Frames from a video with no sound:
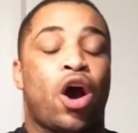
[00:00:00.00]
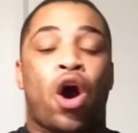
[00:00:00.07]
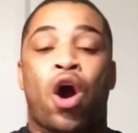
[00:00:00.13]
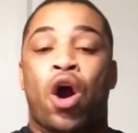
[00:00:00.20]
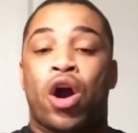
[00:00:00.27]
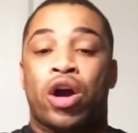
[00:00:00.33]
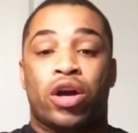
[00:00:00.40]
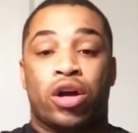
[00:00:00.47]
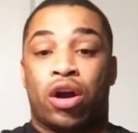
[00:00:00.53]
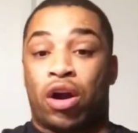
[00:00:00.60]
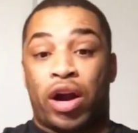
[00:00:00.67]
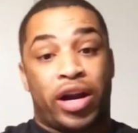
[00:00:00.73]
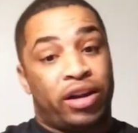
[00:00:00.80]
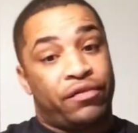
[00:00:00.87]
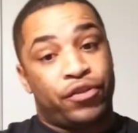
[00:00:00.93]
All
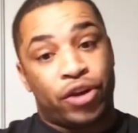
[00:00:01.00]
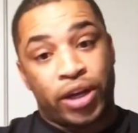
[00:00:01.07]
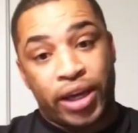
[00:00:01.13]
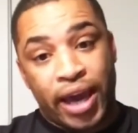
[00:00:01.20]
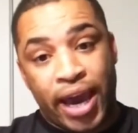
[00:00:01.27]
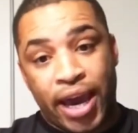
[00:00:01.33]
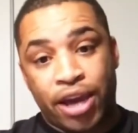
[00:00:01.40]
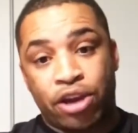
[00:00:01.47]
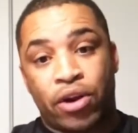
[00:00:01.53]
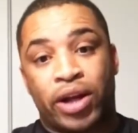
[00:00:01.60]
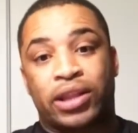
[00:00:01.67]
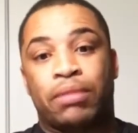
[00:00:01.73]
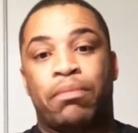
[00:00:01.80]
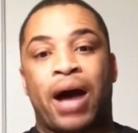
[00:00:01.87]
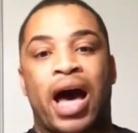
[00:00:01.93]
right, if you're gay, you're
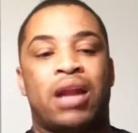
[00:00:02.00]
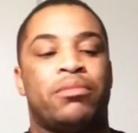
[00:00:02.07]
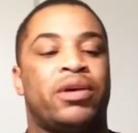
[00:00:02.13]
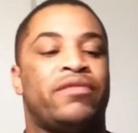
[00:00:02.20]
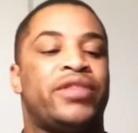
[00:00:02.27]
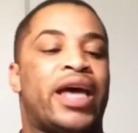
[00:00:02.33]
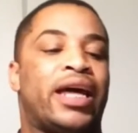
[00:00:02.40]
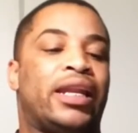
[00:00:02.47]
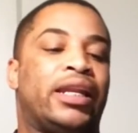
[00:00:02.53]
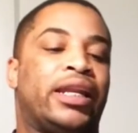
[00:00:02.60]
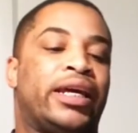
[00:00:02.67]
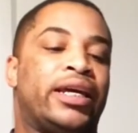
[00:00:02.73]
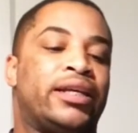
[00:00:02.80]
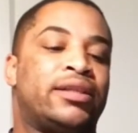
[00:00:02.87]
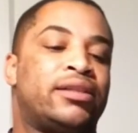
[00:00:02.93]
at the bottom of that
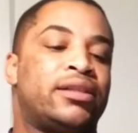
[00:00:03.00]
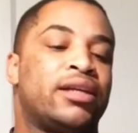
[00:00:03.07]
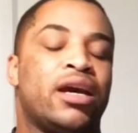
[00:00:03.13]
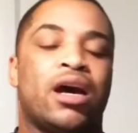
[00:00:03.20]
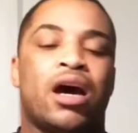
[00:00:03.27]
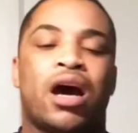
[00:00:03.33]
list.